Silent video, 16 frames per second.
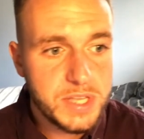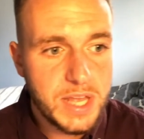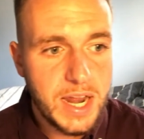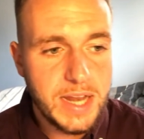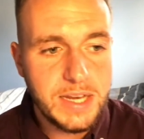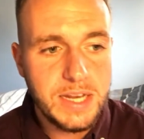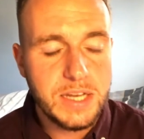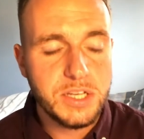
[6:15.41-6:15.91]

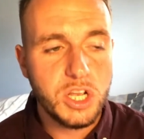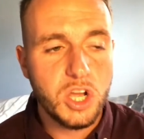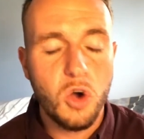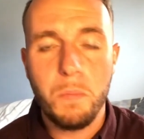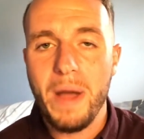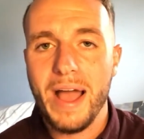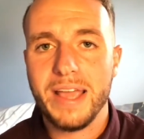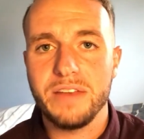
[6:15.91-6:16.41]
I needed to go
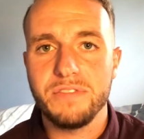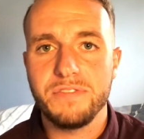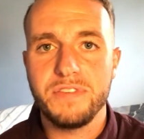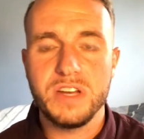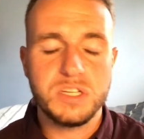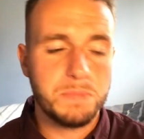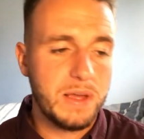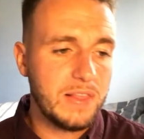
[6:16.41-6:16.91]
back and
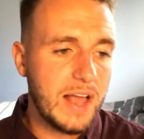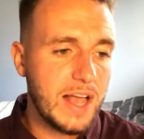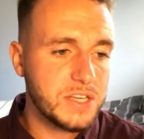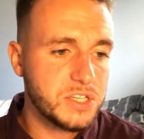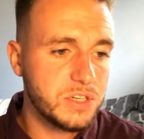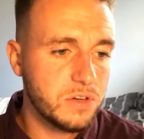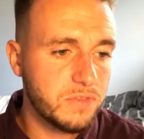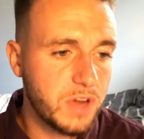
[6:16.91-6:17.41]
finish my
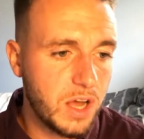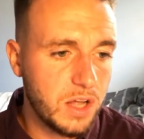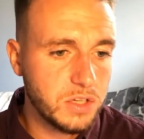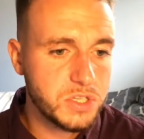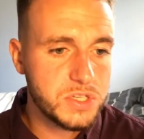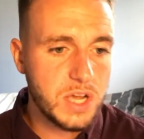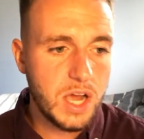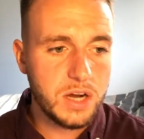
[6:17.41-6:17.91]
last year of
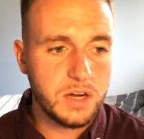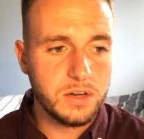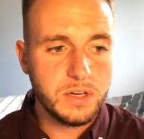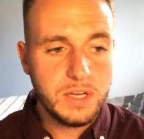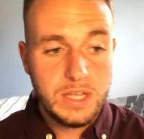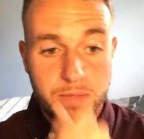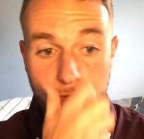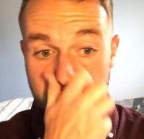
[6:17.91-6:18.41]
college soccer,
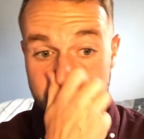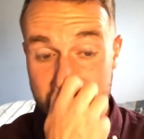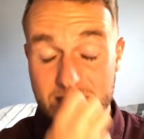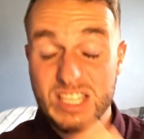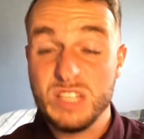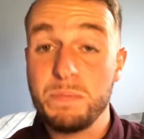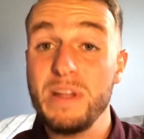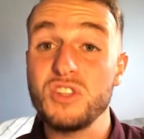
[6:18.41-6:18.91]
because I
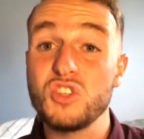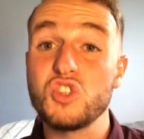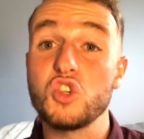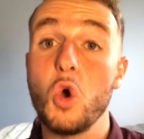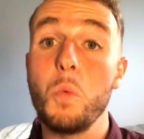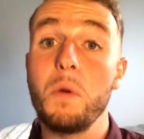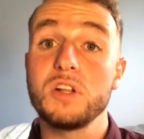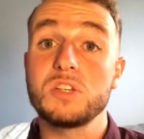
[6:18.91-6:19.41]
spent
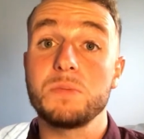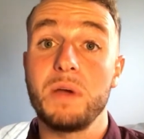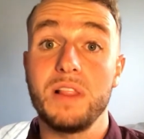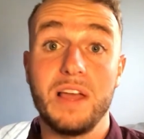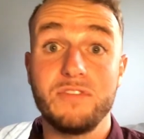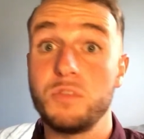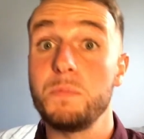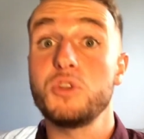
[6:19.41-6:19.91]
so much of my
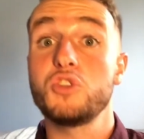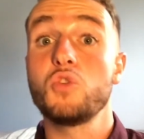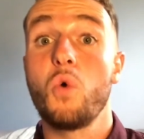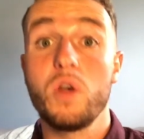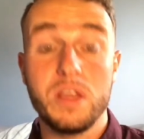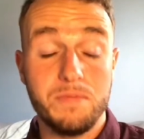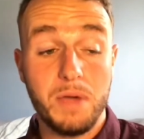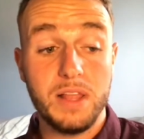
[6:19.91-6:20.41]
life, the
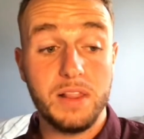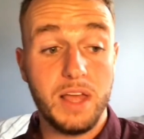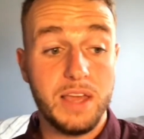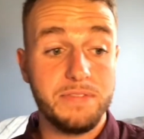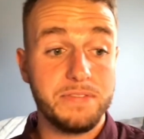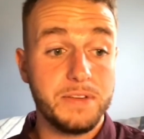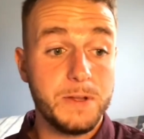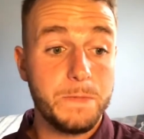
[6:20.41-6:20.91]
majority of my
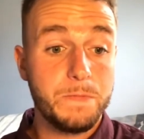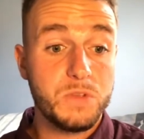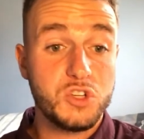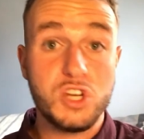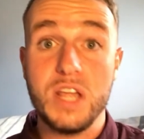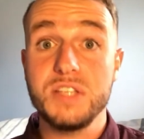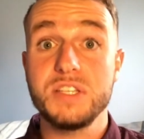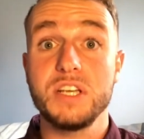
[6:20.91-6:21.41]
life,
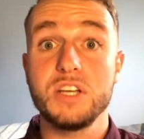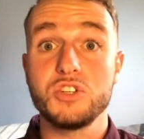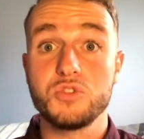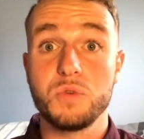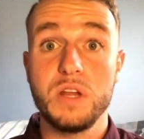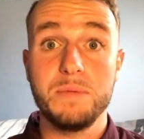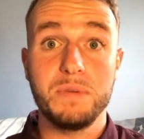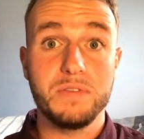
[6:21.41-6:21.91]
chasing a
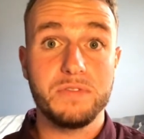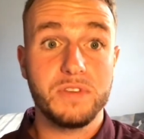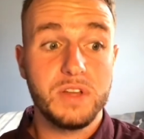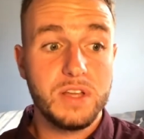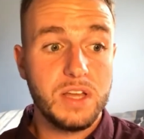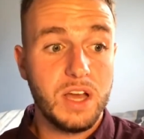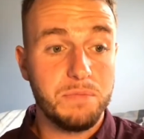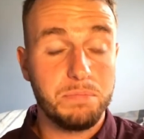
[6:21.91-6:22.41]
dream of
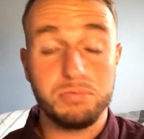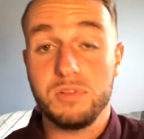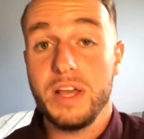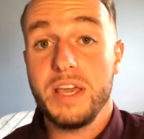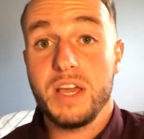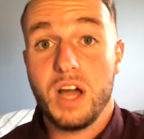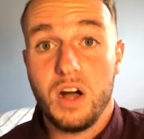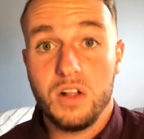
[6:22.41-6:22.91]

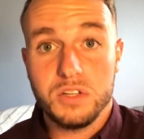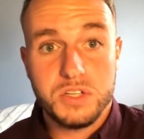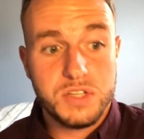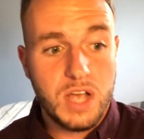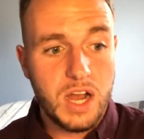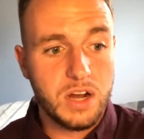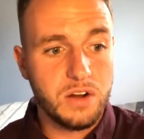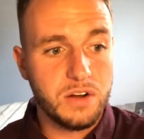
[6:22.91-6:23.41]
playing college
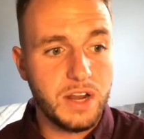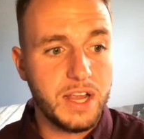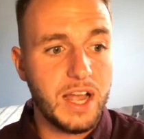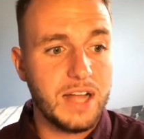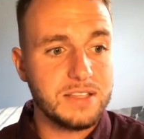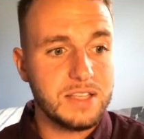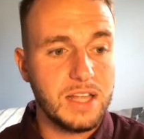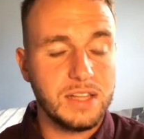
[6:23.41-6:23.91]
soccer, and I
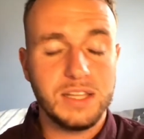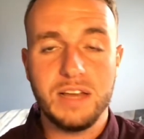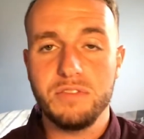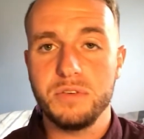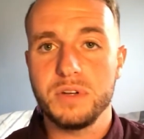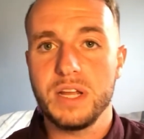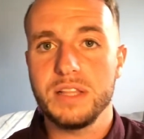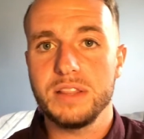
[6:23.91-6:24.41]
got to that
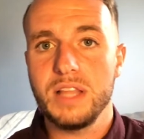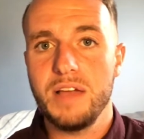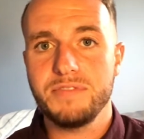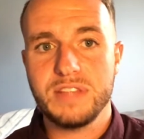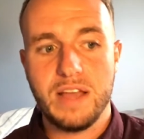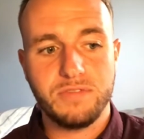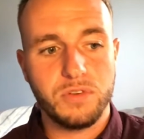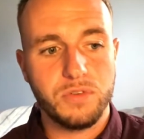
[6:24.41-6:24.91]
level and I
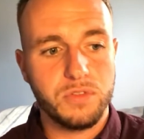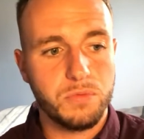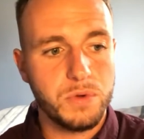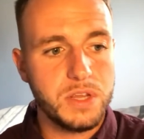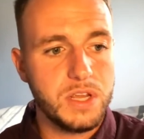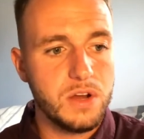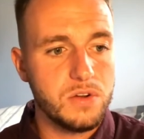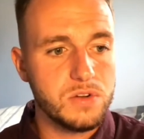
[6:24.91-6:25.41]
left after
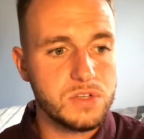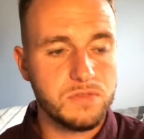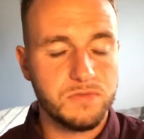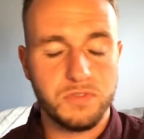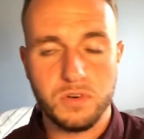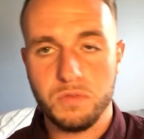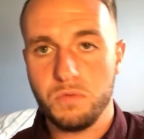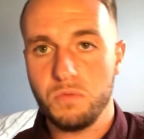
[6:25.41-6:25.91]
3 years
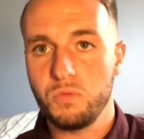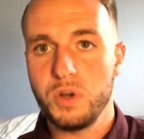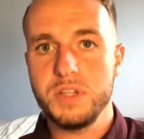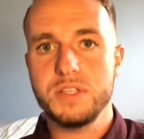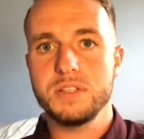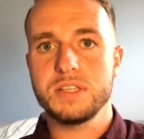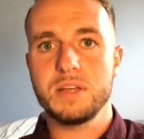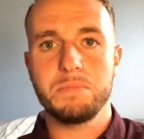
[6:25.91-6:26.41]
for
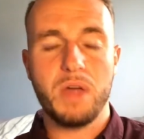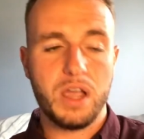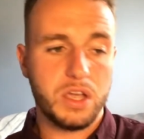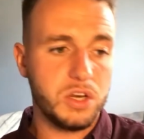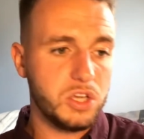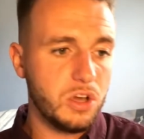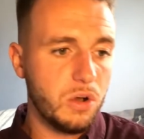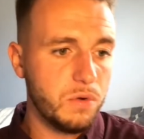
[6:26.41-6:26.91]
reasons I'm not
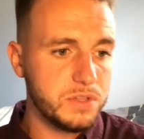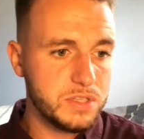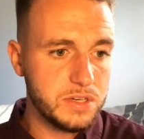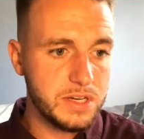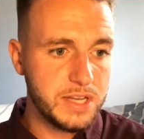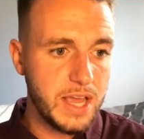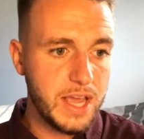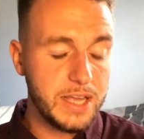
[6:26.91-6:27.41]
going to go into
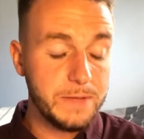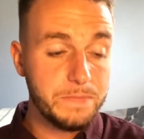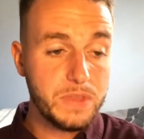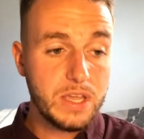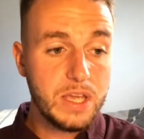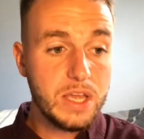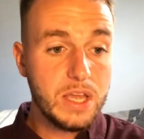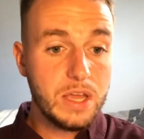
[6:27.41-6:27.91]
today.
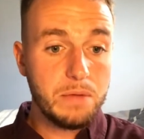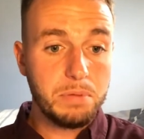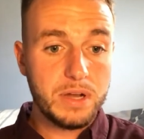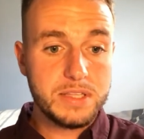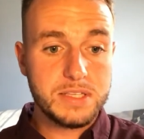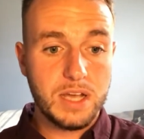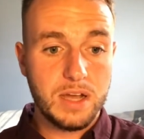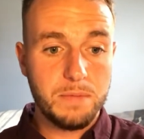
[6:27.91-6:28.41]

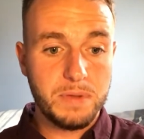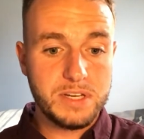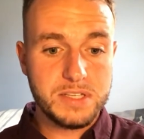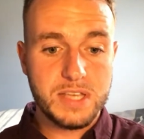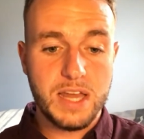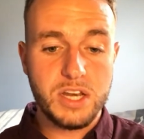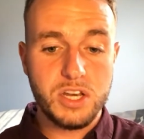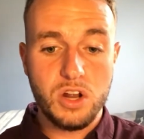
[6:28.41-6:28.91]
But I
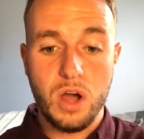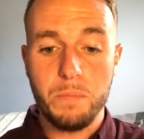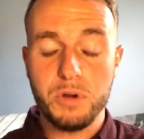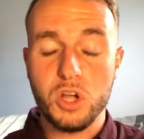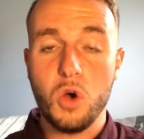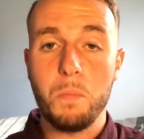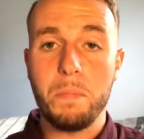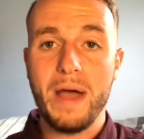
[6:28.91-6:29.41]
decided, I'm going to
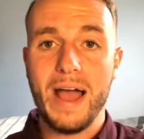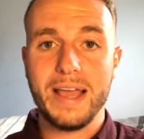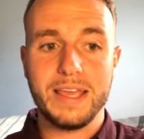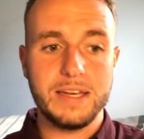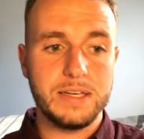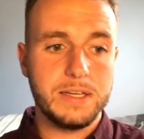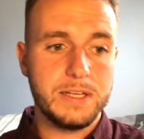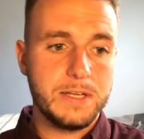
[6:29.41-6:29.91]
go back
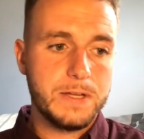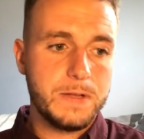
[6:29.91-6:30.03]
and